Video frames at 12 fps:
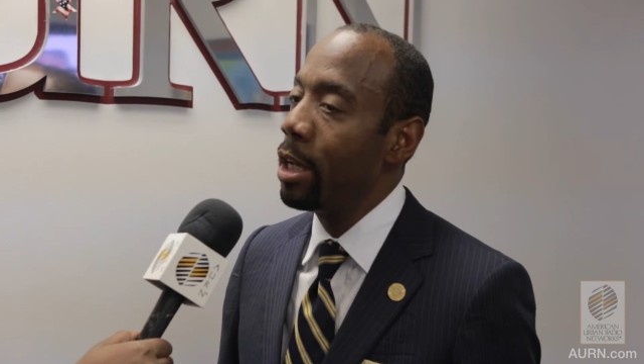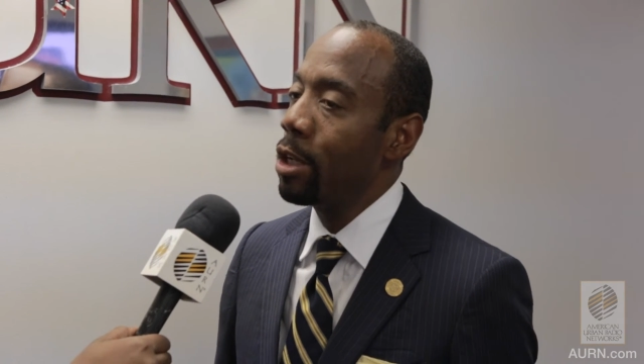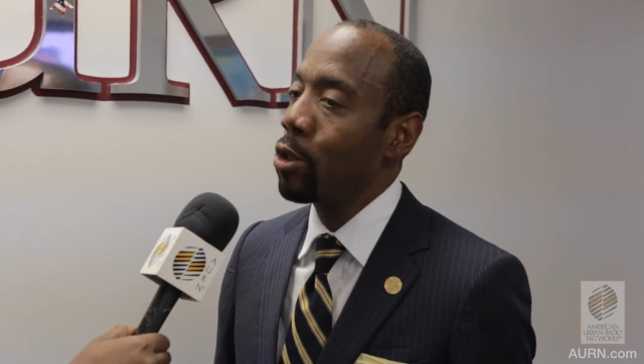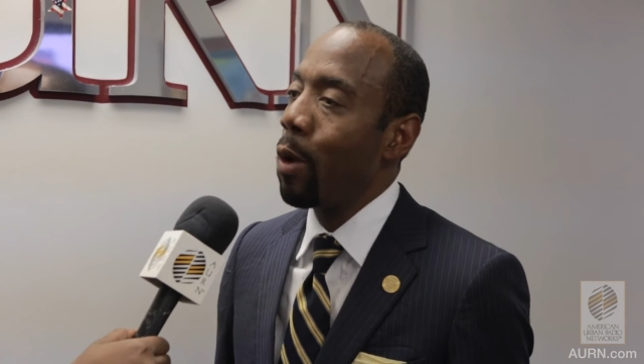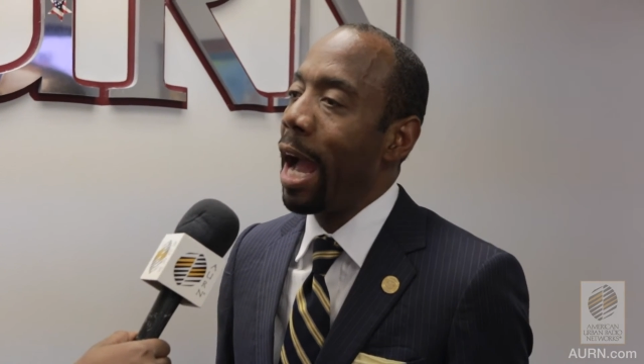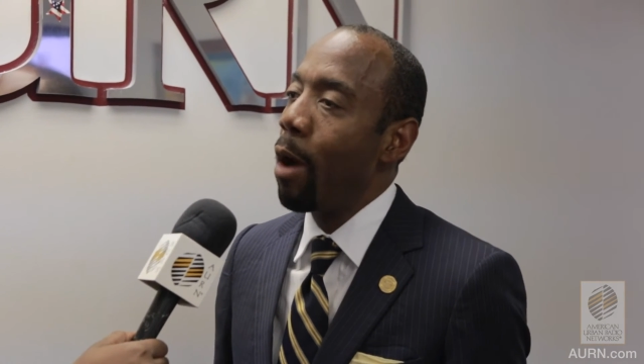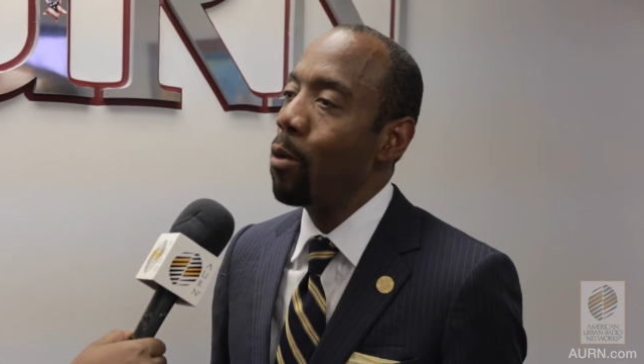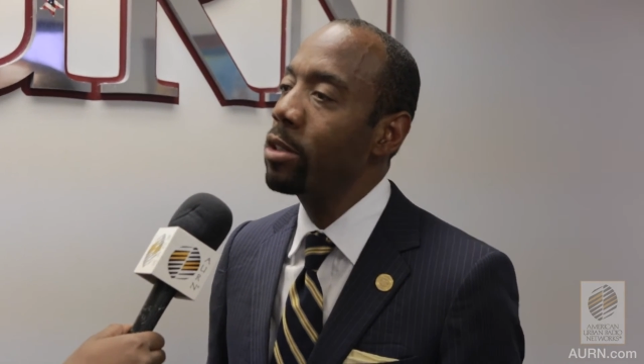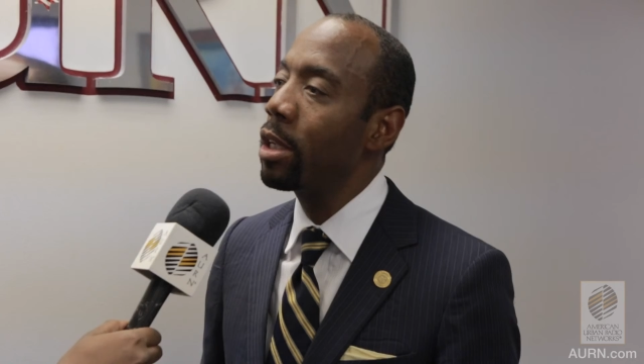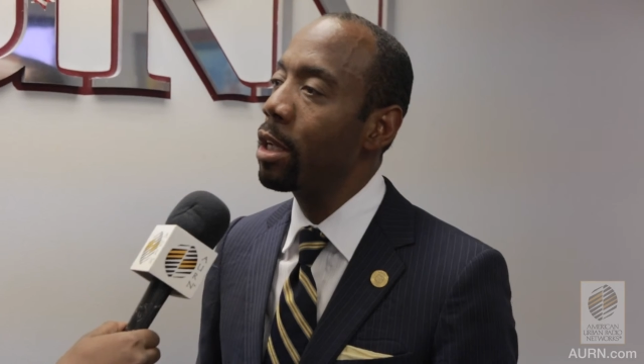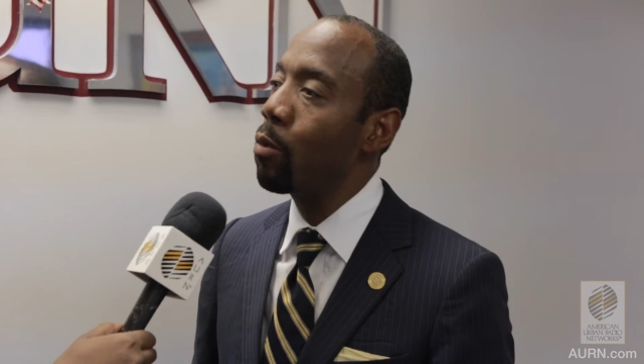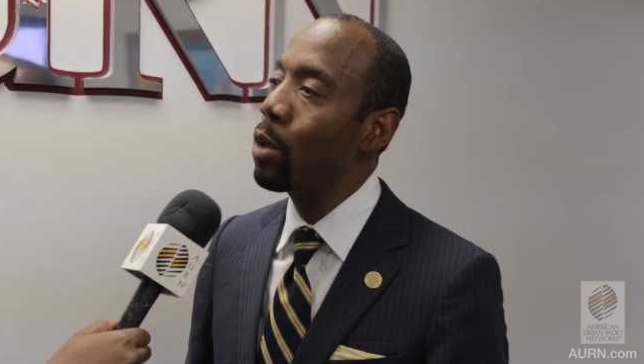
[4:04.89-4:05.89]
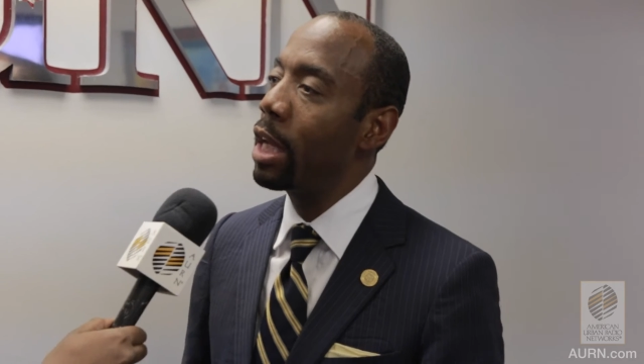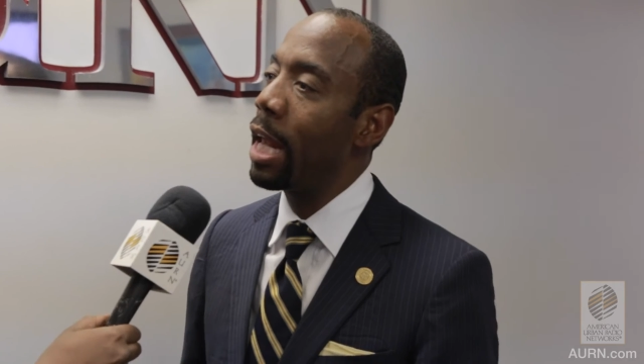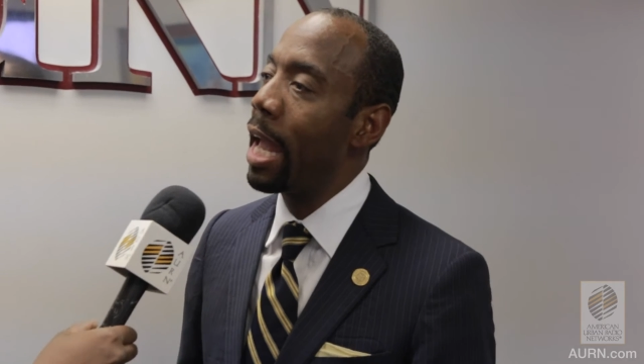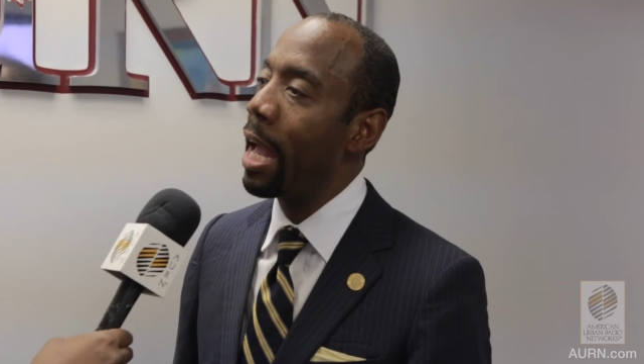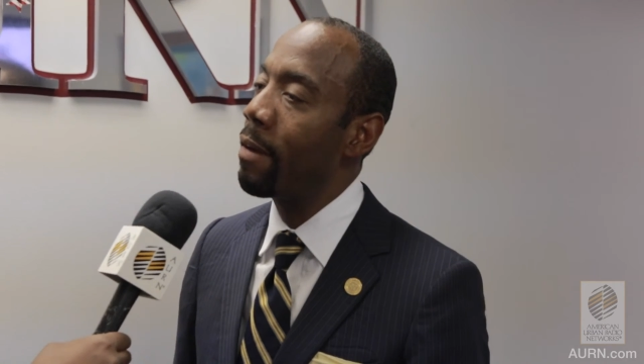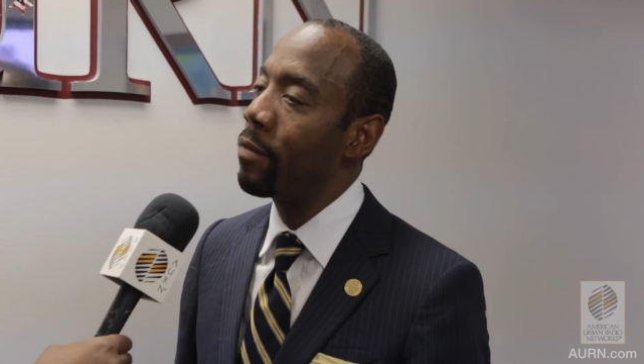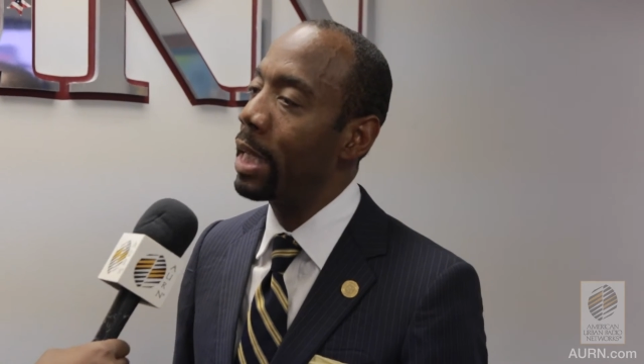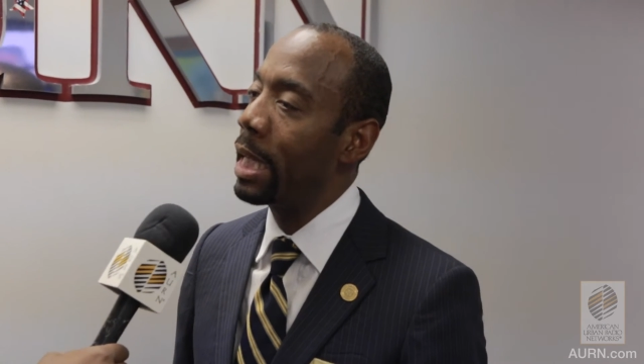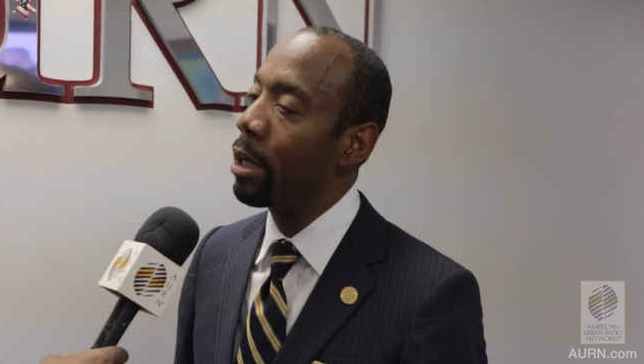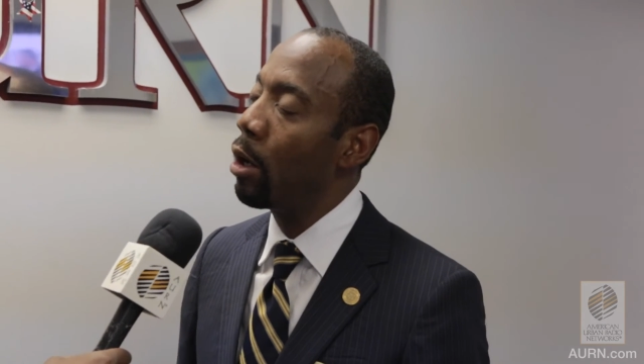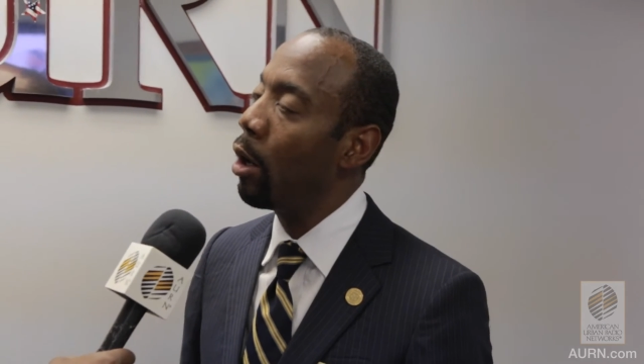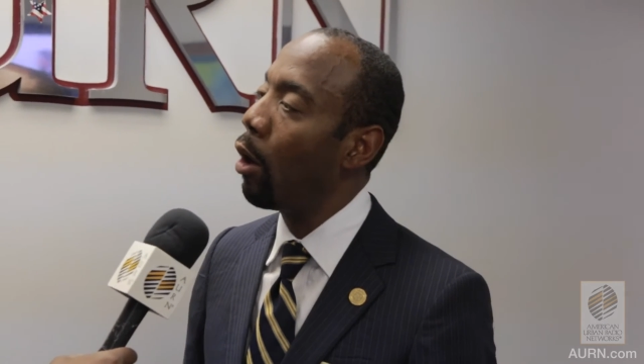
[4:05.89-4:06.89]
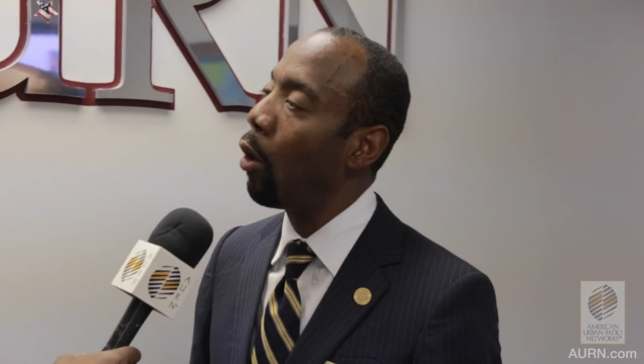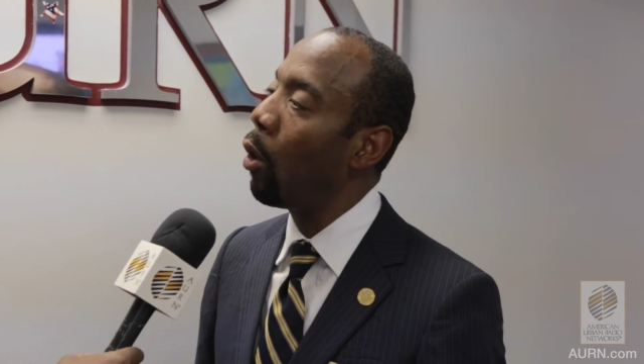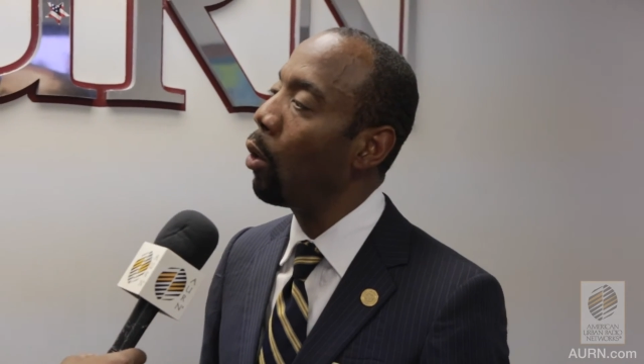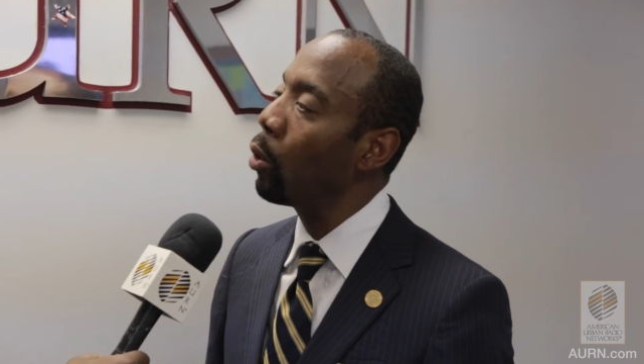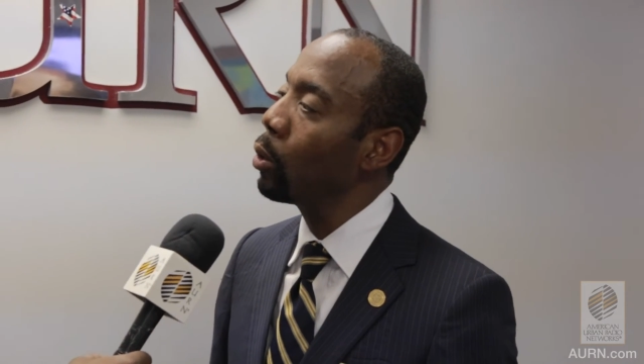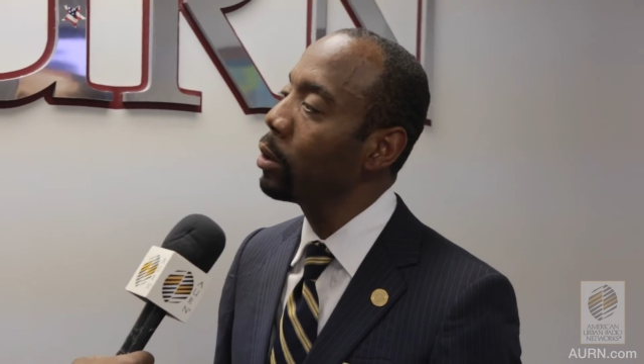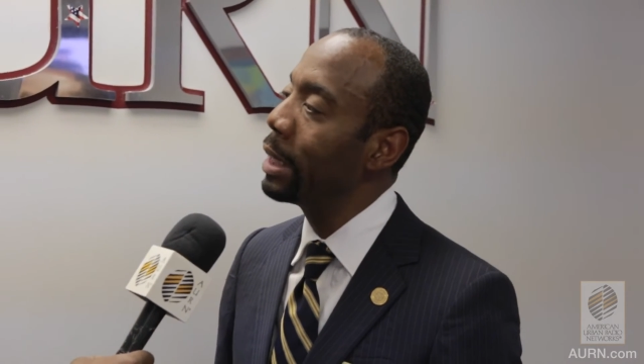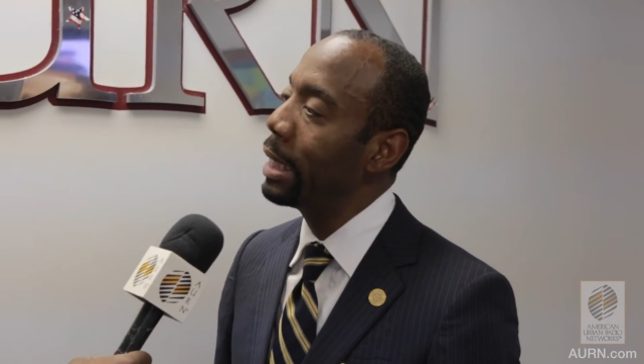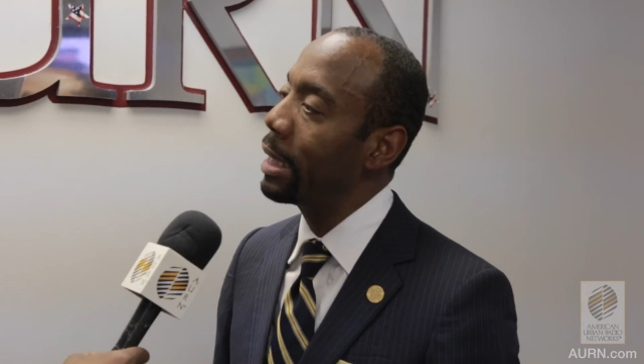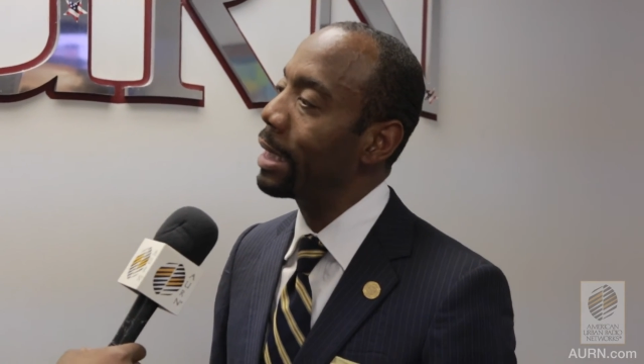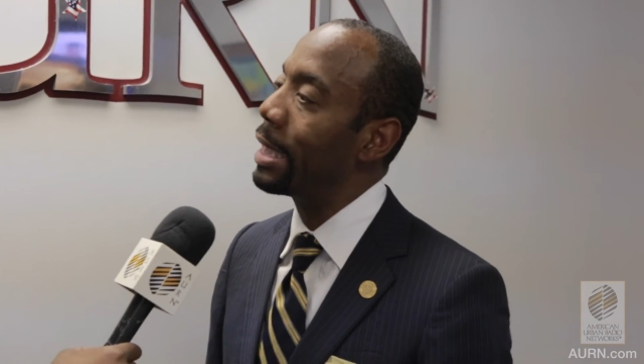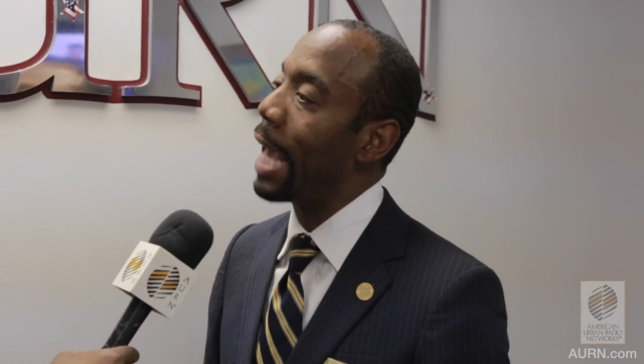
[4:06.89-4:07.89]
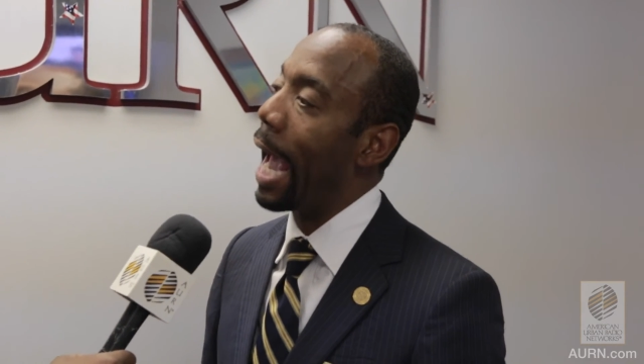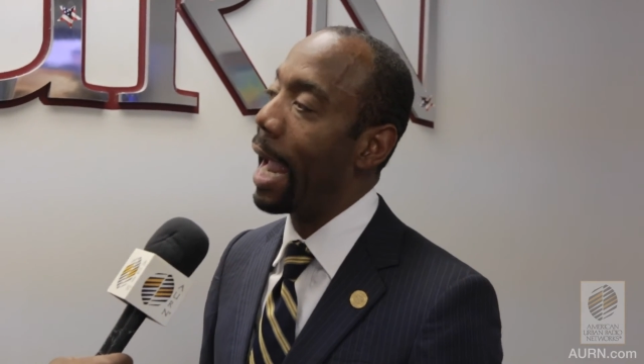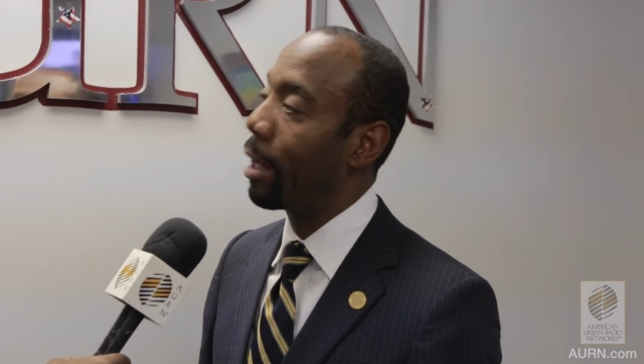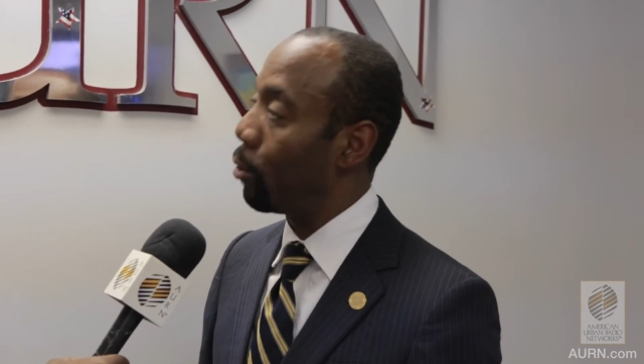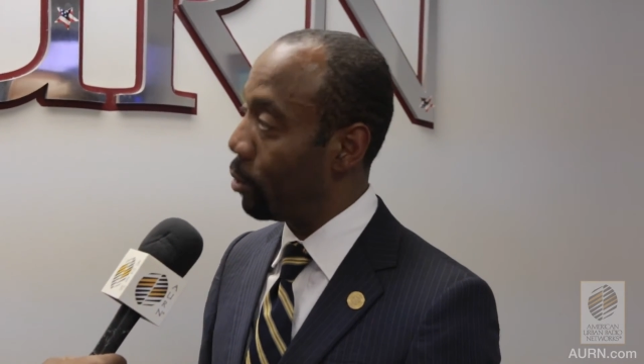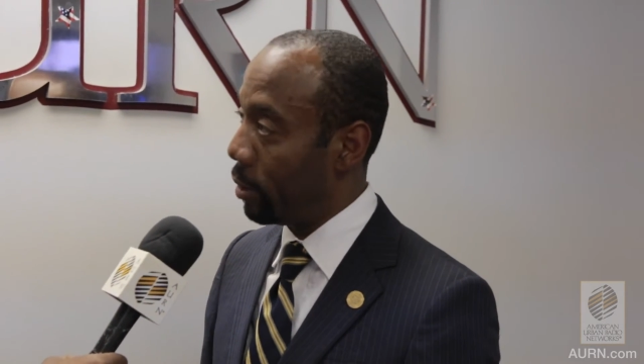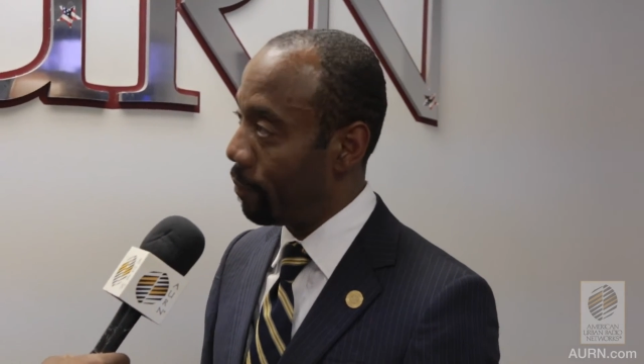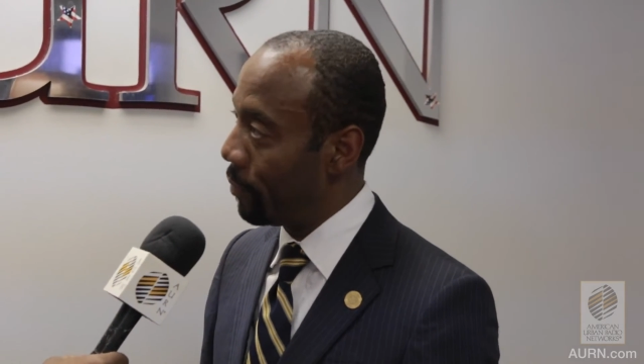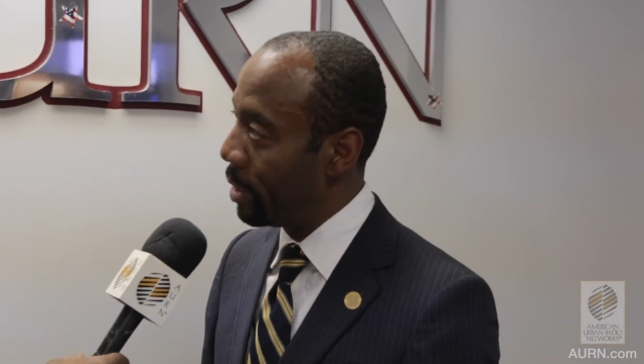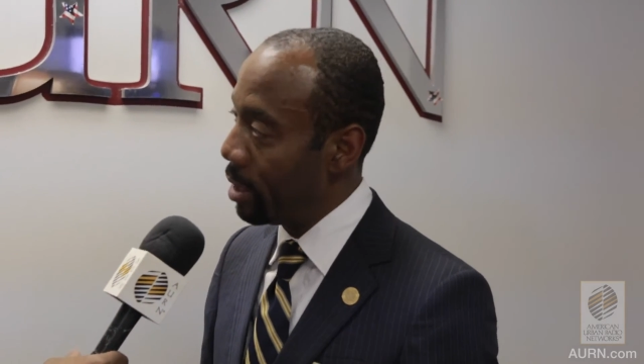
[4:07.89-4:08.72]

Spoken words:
So how is it that we can have a whole gaggle